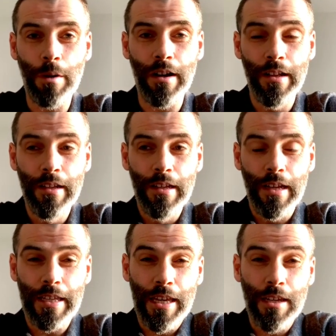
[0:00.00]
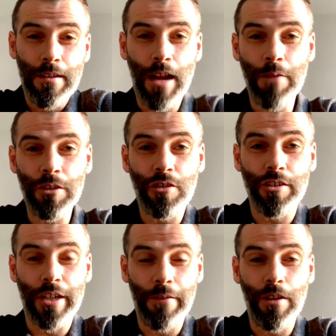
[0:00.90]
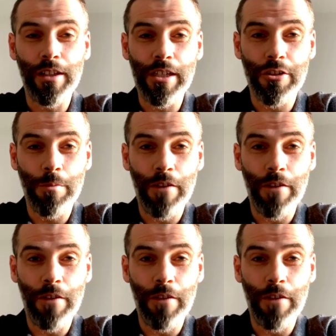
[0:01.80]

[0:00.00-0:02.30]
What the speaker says: But again, having such an affiliation